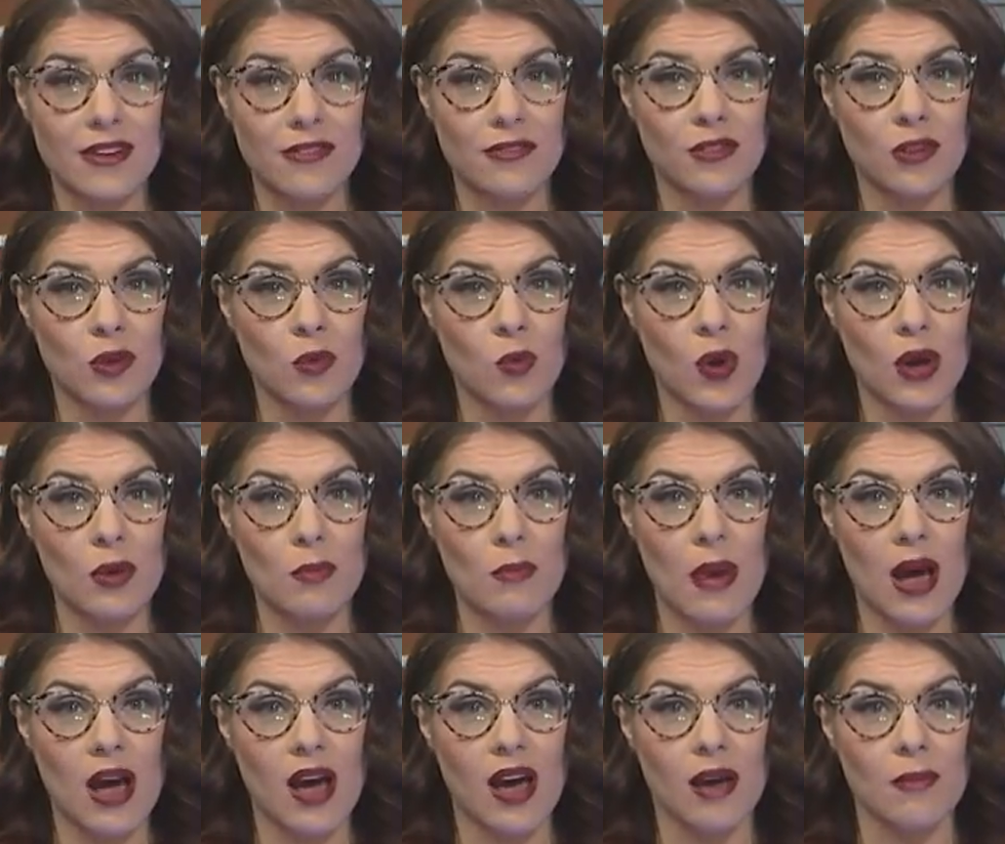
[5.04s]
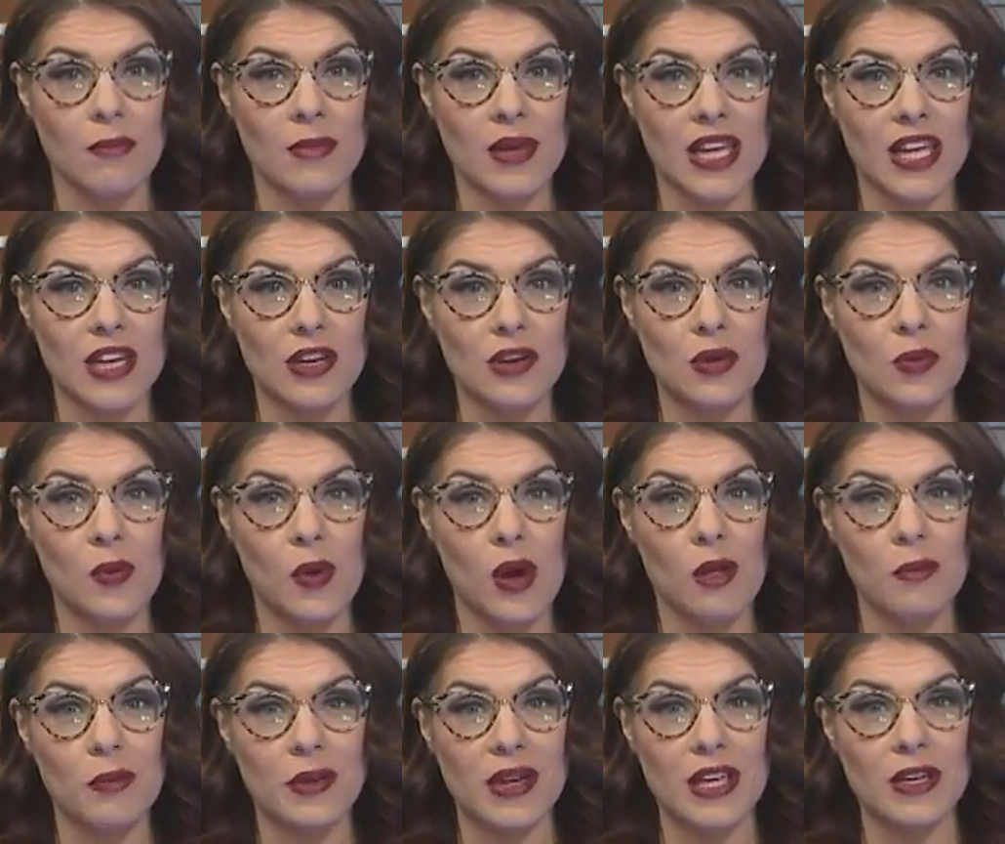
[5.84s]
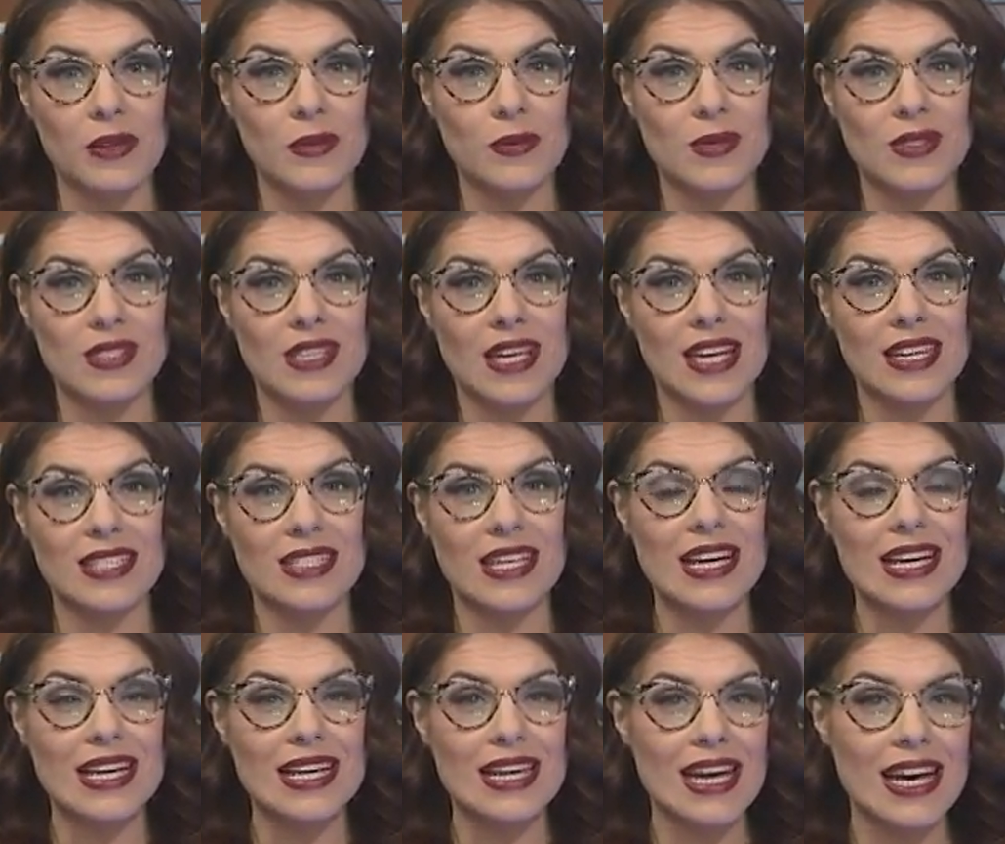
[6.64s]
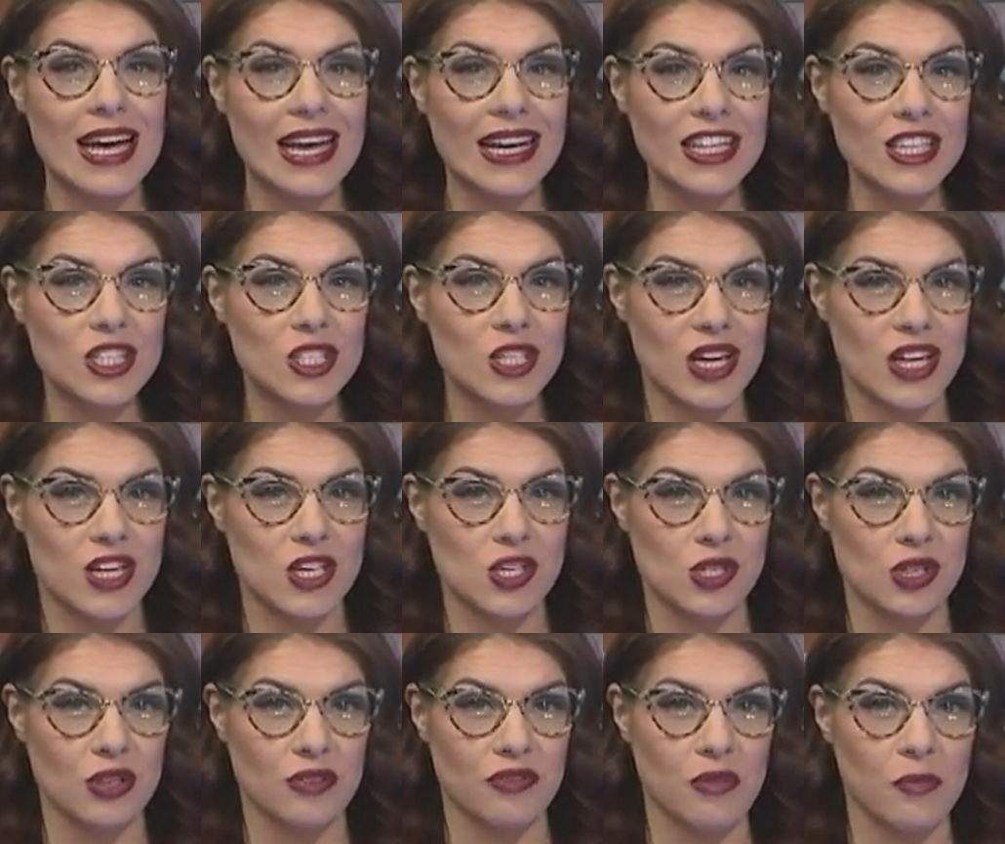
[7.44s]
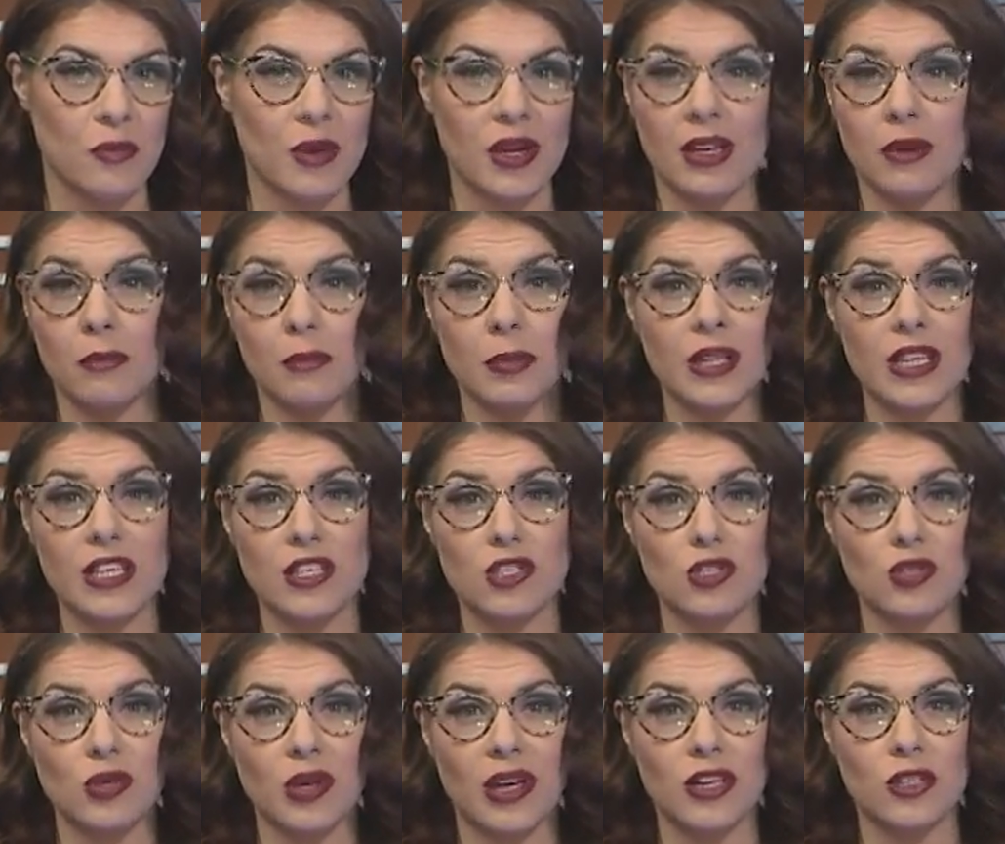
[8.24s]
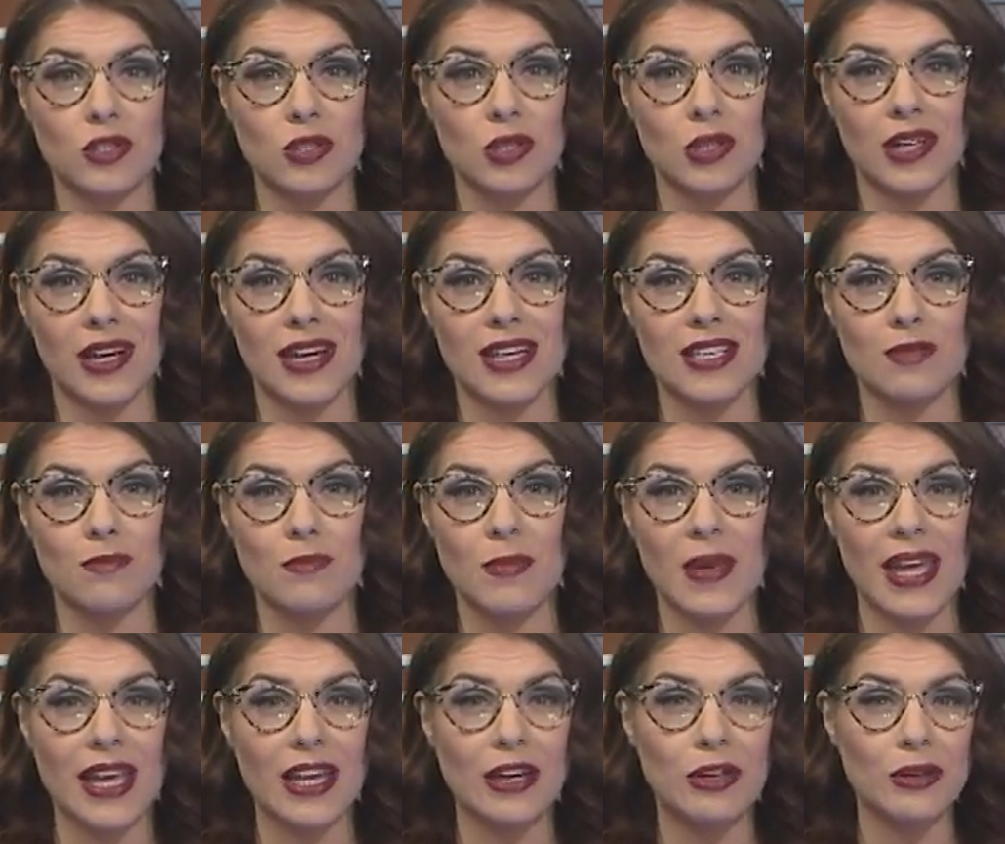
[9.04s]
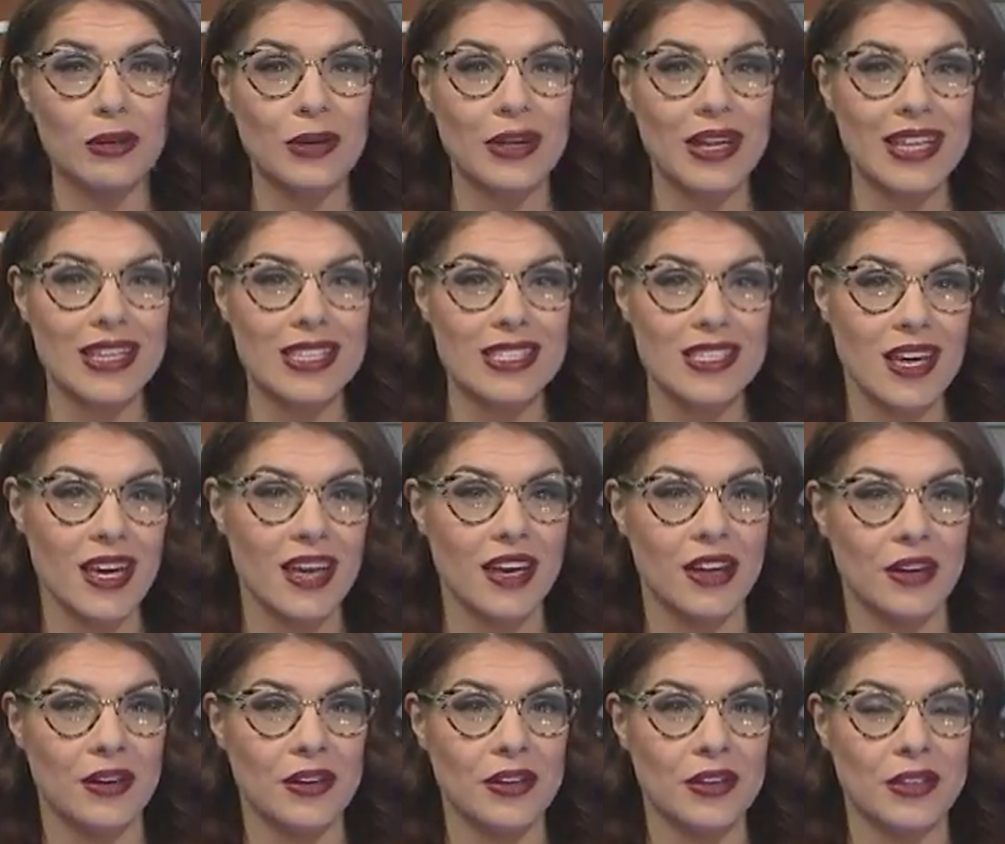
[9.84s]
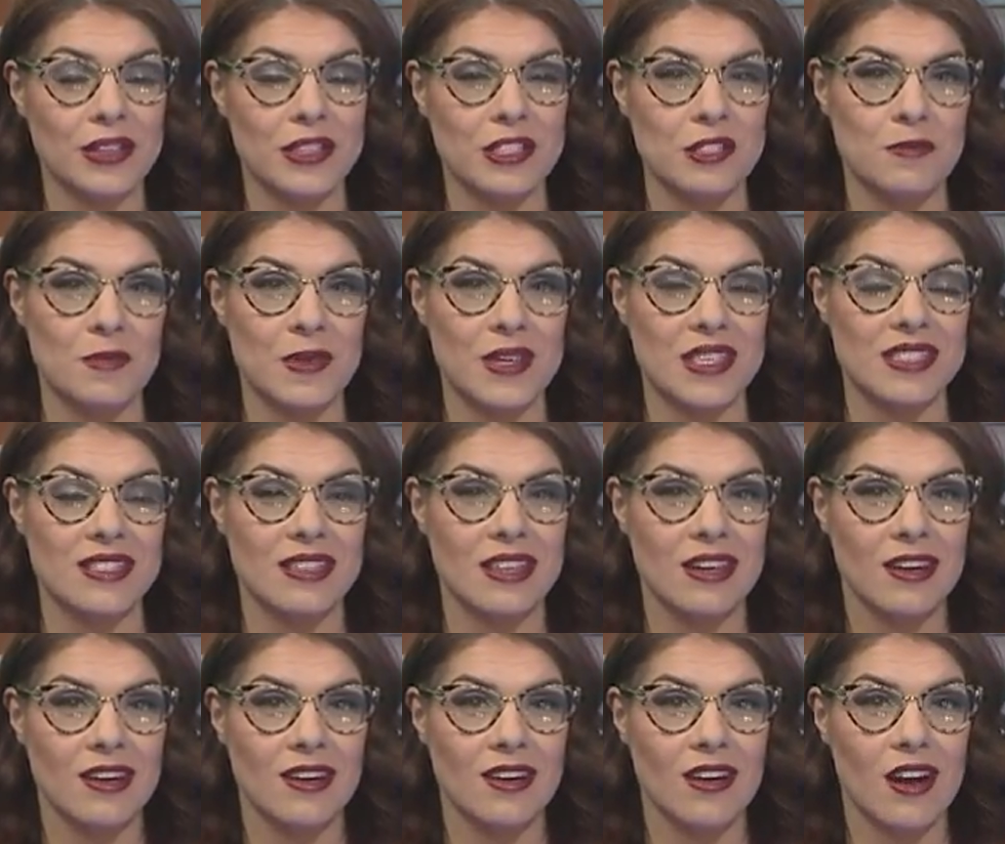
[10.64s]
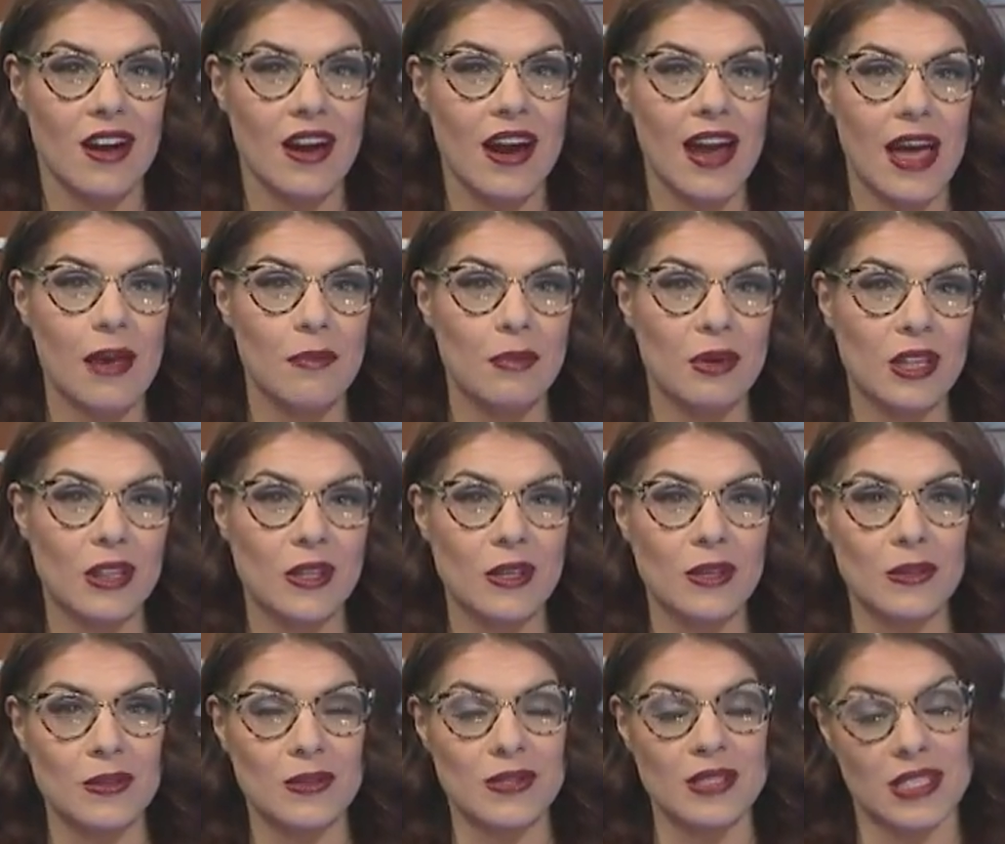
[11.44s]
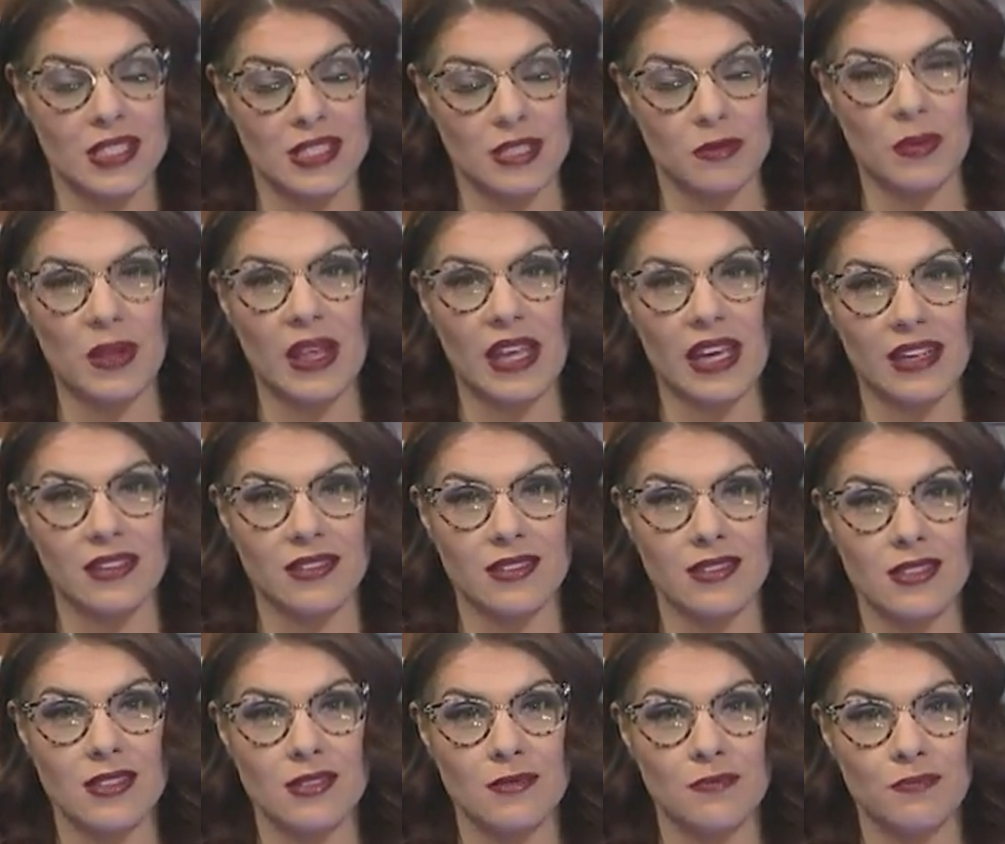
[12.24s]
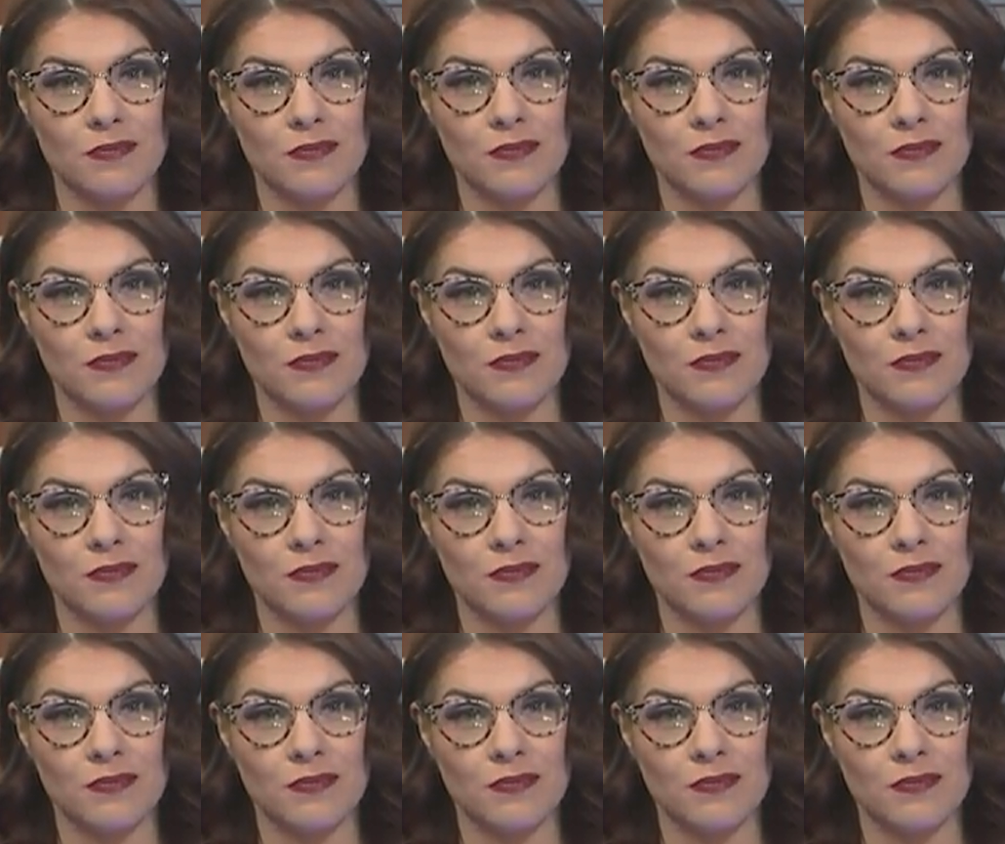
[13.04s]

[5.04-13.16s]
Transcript: for one mom in New Albany who says a kind gesture from a complete stranger has made her entire Christmas. Our Abby Lutz explains.